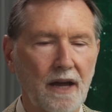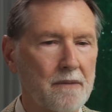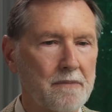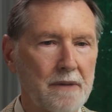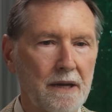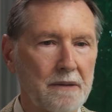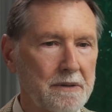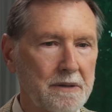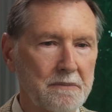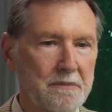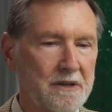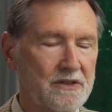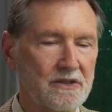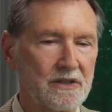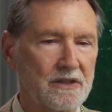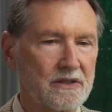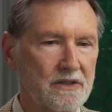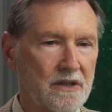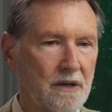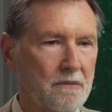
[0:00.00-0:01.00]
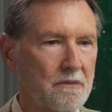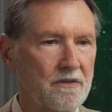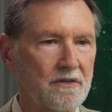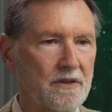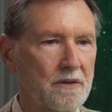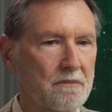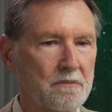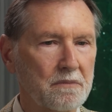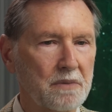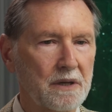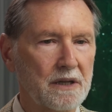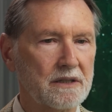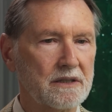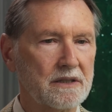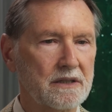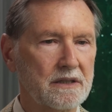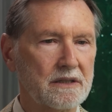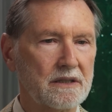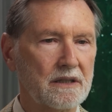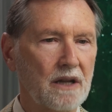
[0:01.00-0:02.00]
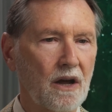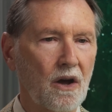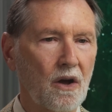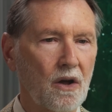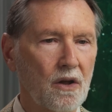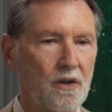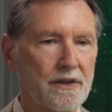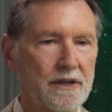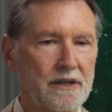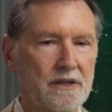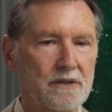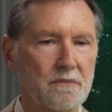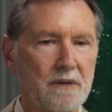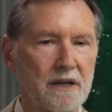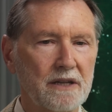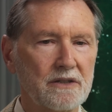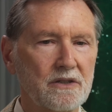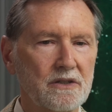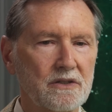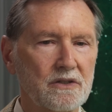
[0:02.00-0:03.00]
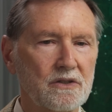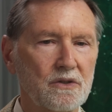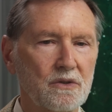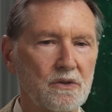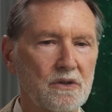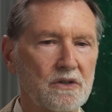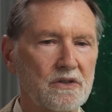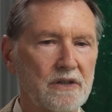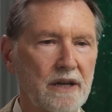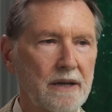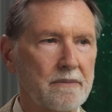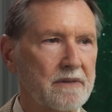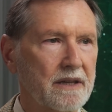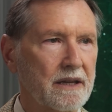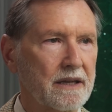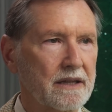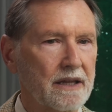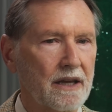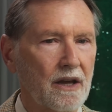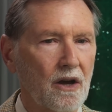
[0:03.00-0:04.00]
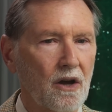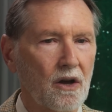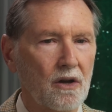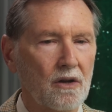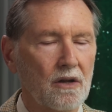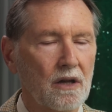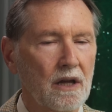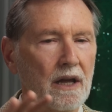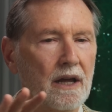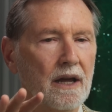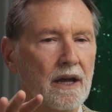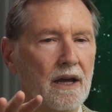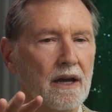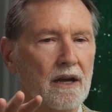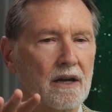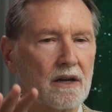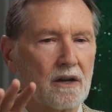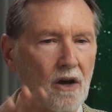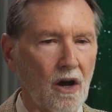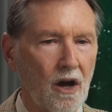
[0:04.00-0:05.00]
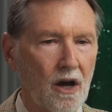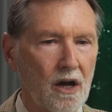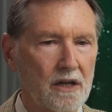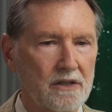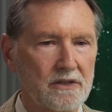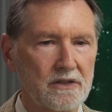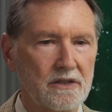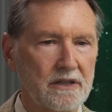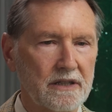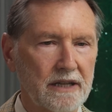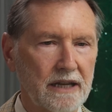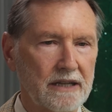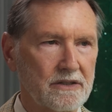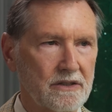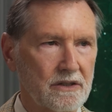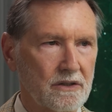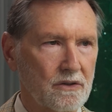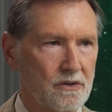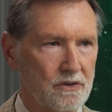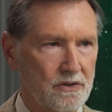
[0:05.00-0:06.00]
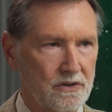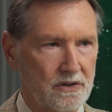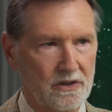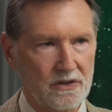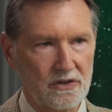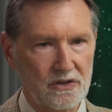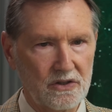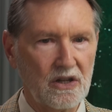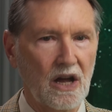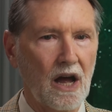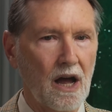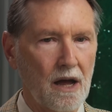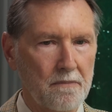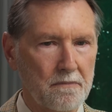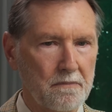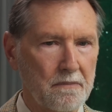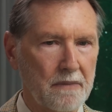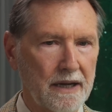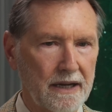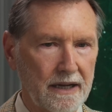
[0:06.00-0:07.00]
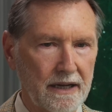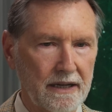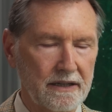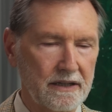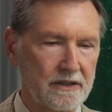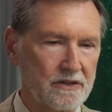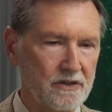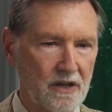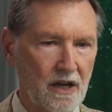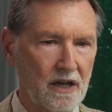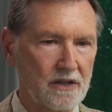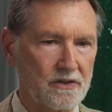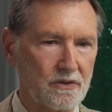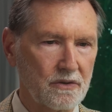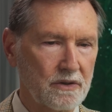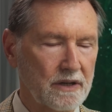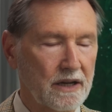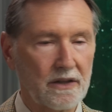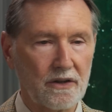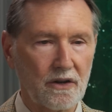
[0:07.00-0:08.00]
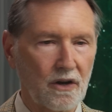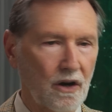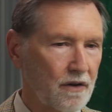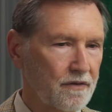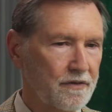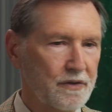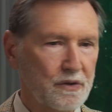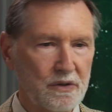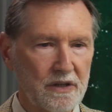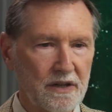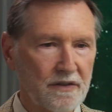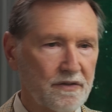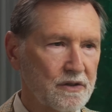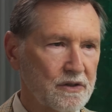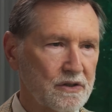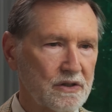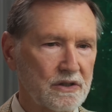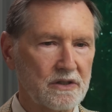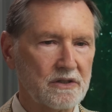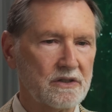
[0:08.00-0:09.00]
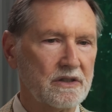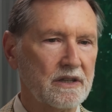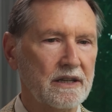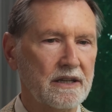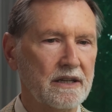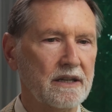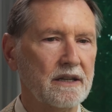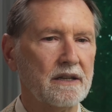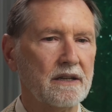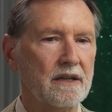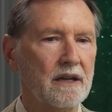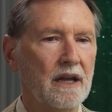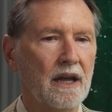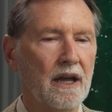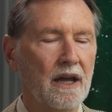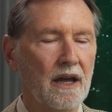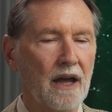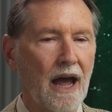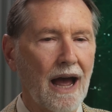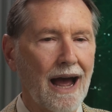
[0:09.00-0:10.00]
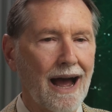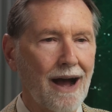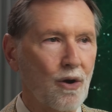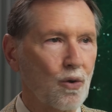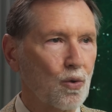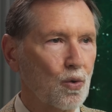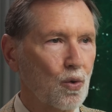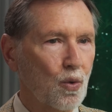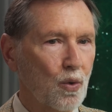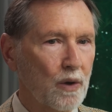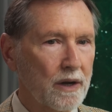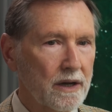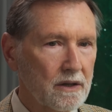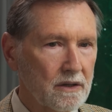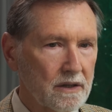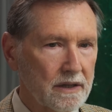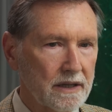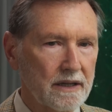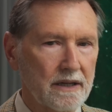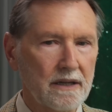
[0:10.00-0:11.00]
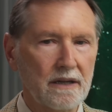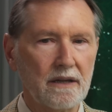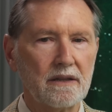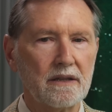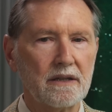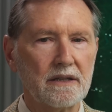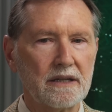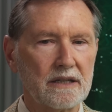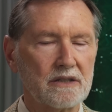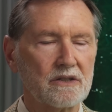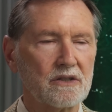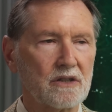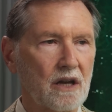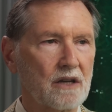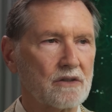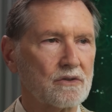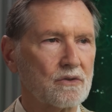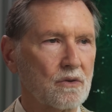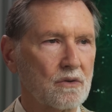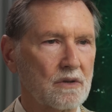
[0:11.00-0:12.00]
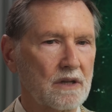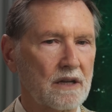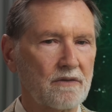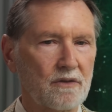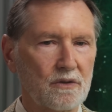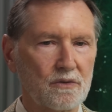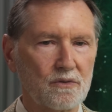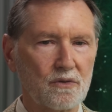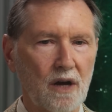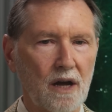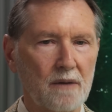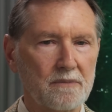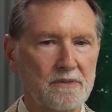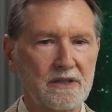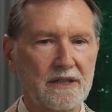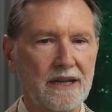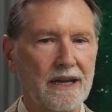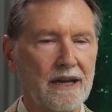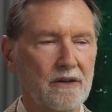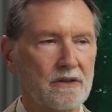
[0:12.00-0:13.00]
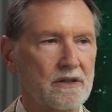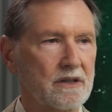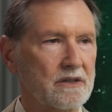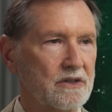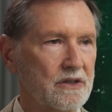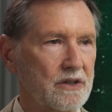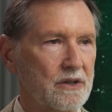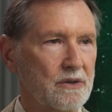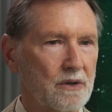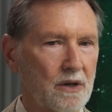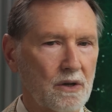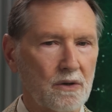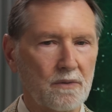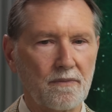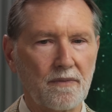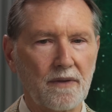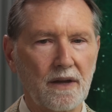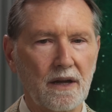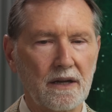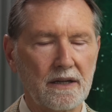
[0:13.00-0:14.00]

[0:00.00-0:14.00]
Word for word: I may be missing some of them, but all these medicines do the same thing. They all cause the testicles to stop making testosterone. Now, there are a few differences in how quickly the testosterone level drops down to zero.